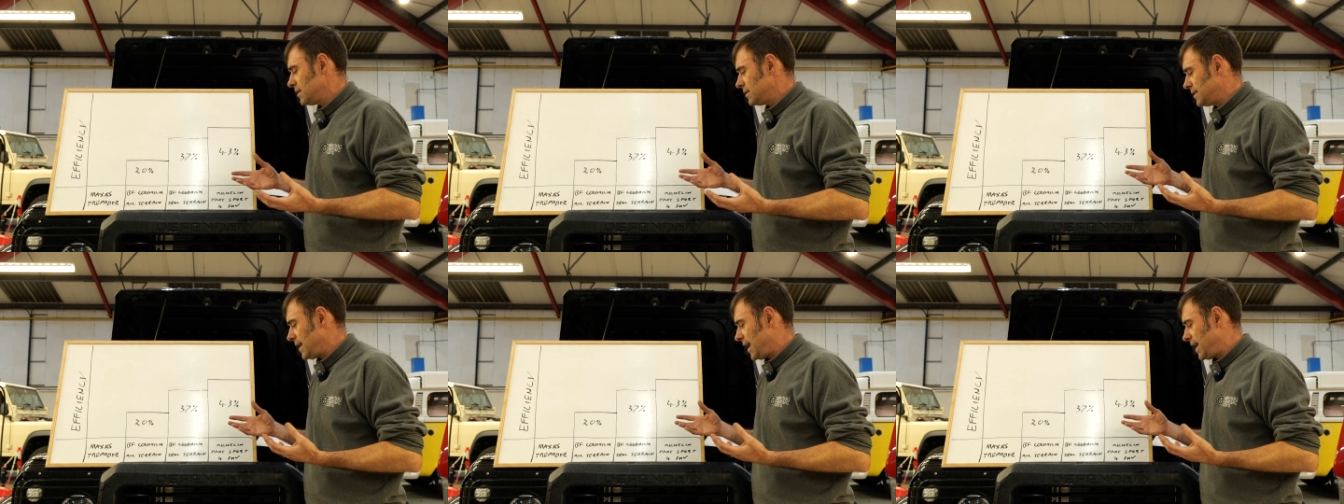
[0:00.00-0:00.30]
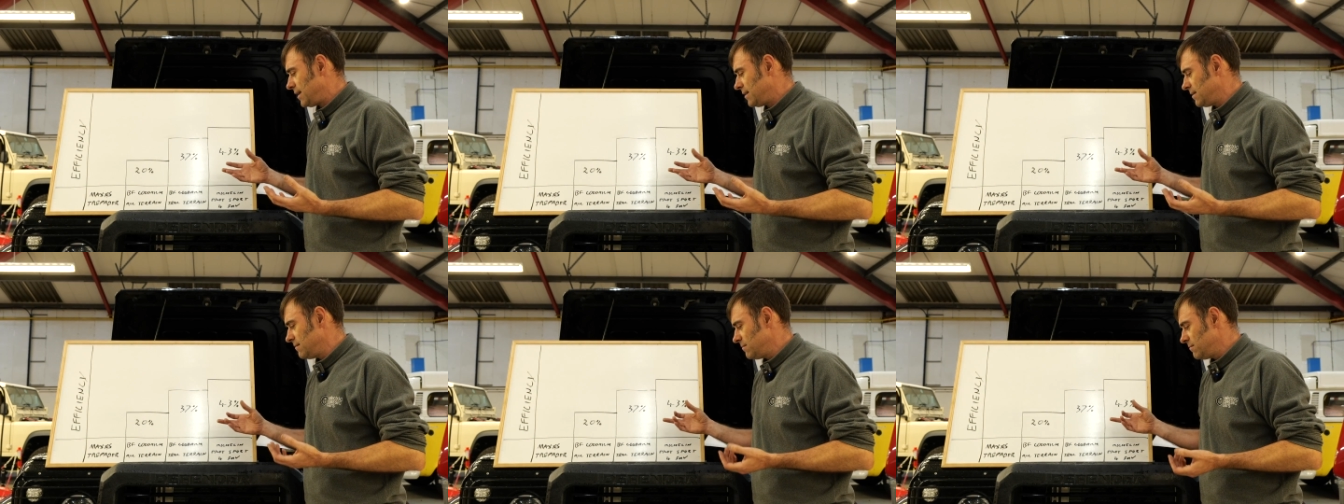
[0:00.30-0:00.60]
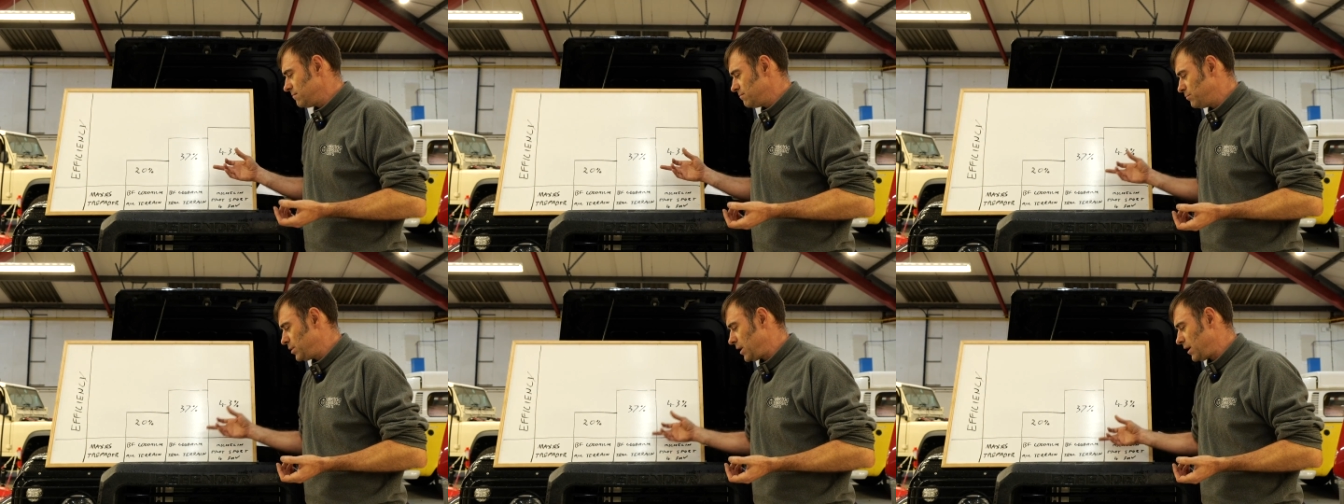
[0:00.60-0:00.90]
then
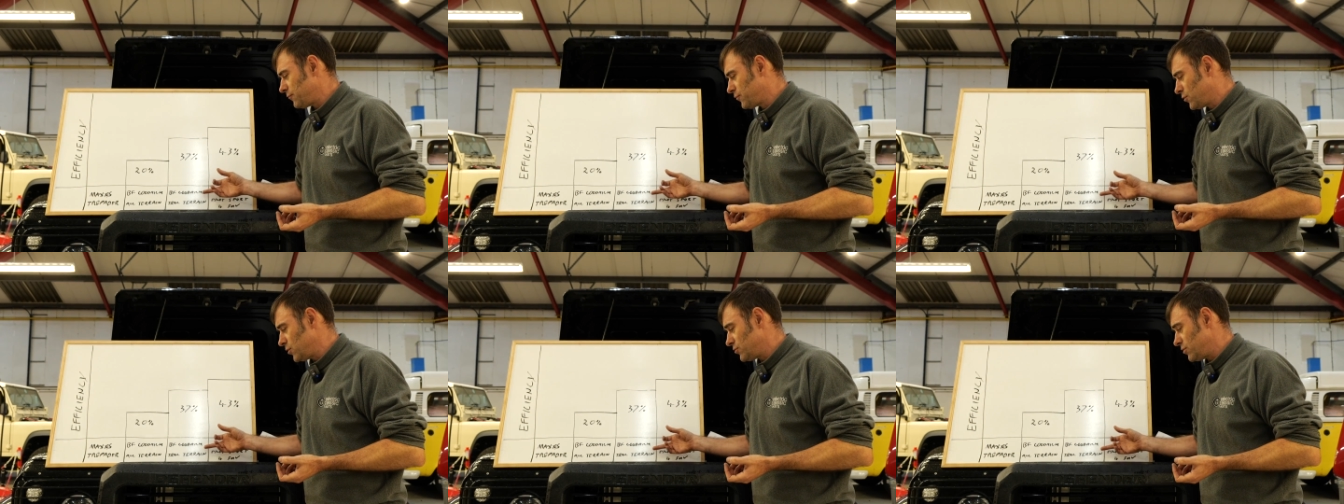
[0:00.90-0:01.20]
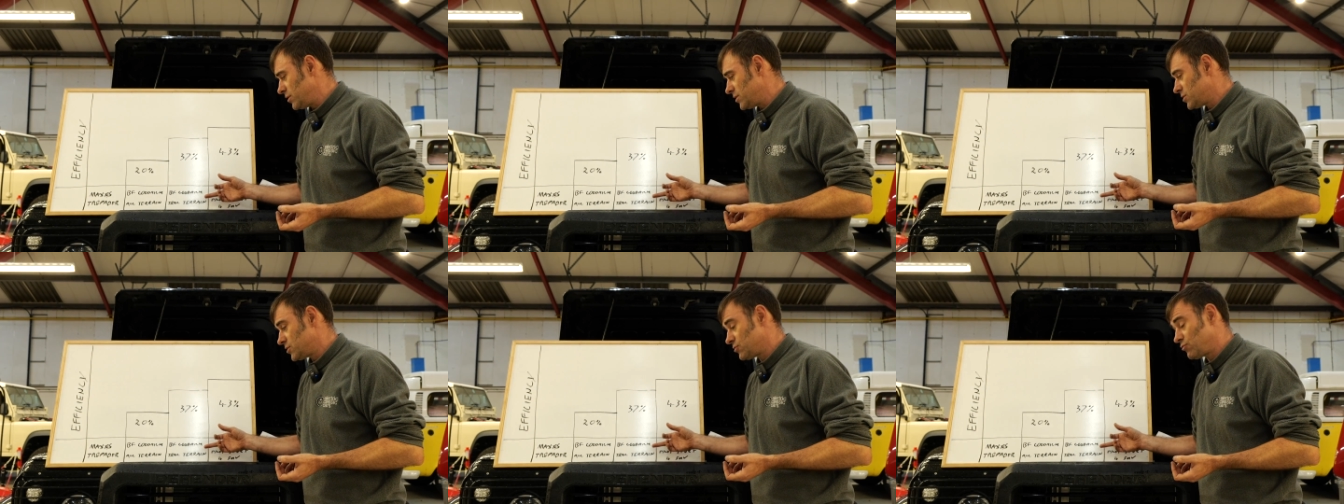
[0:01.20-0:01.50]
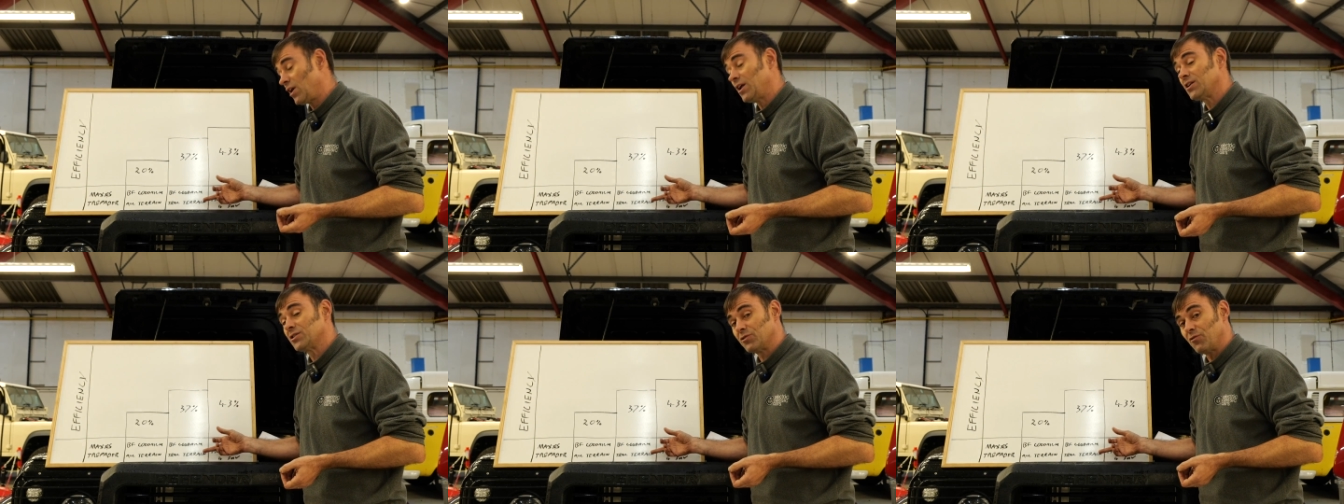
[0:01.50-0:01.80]
BF Goodrich
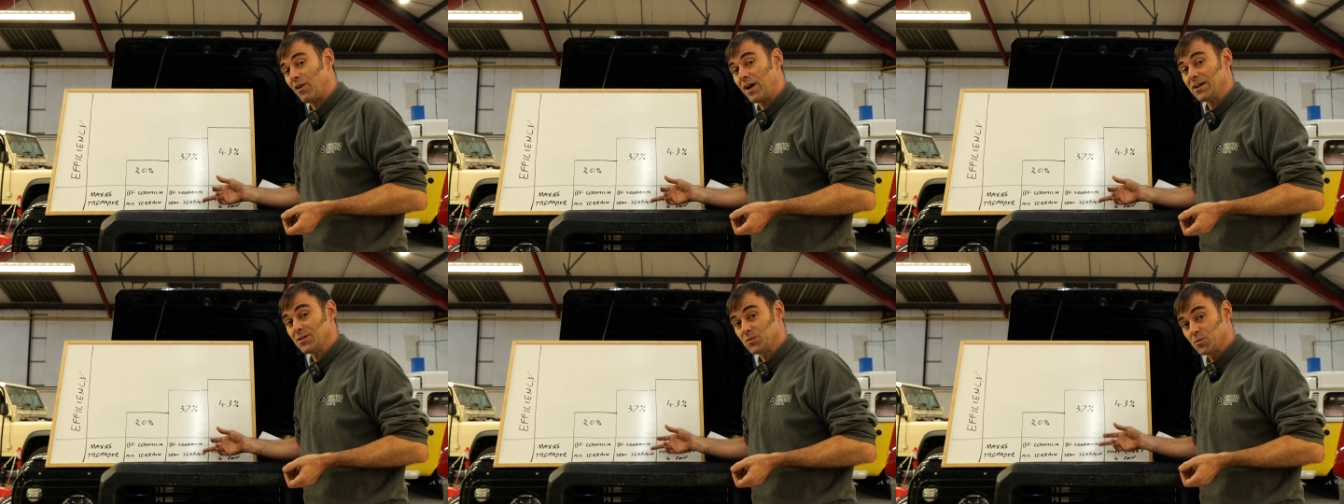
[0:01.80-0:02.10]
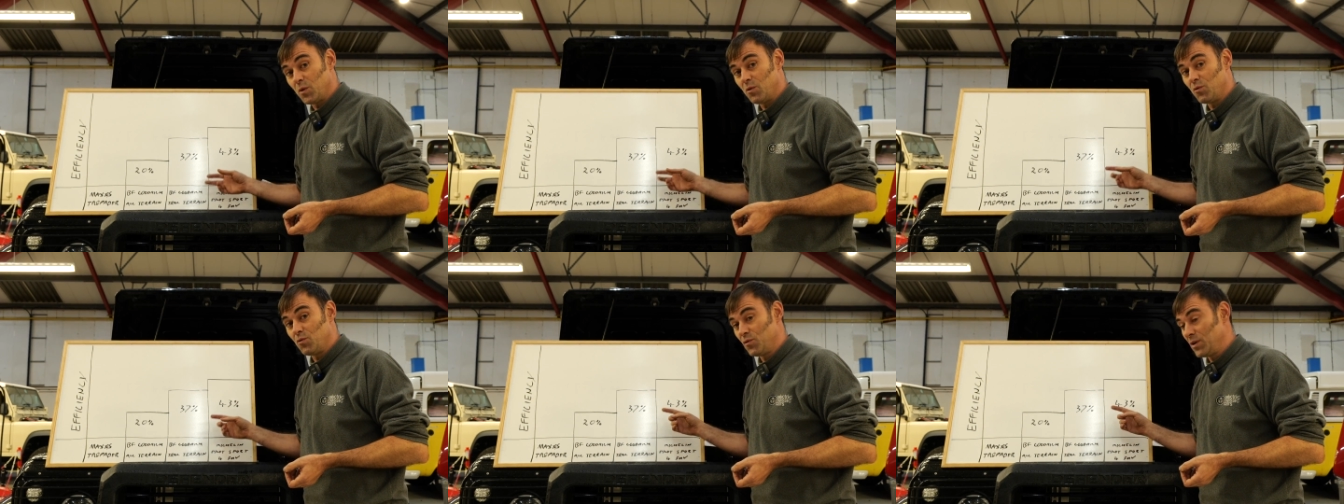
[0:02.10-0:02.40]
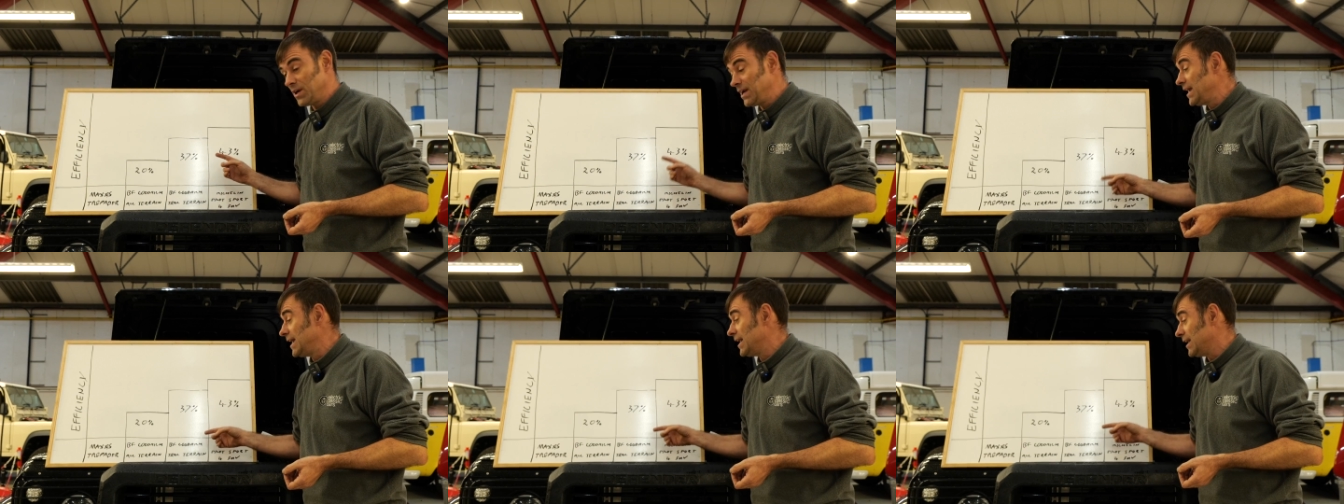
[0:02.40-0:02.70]
trail terrains were
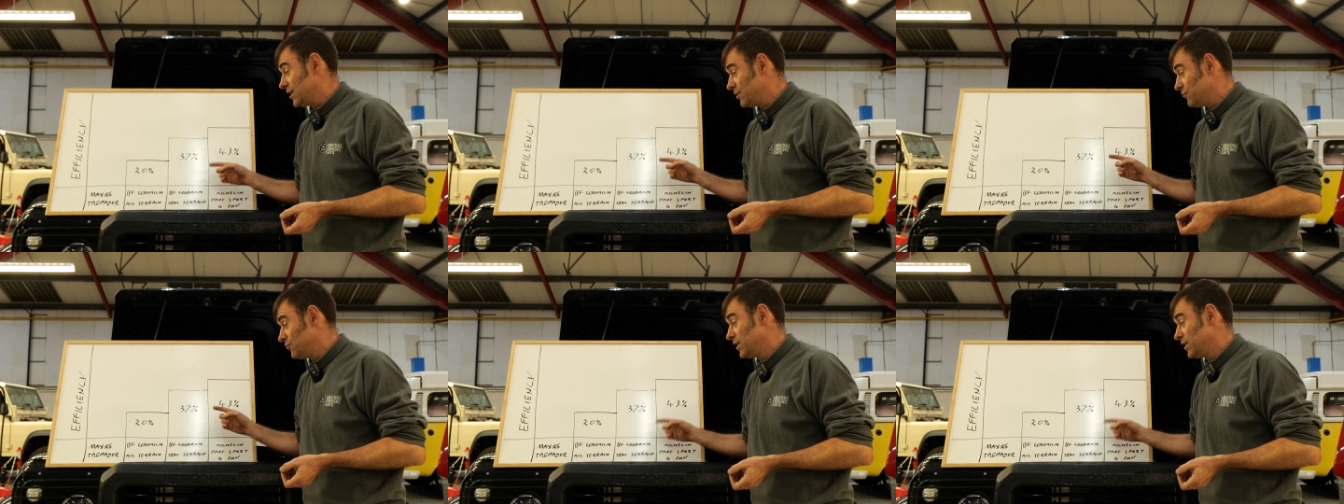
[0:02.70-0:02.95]
really,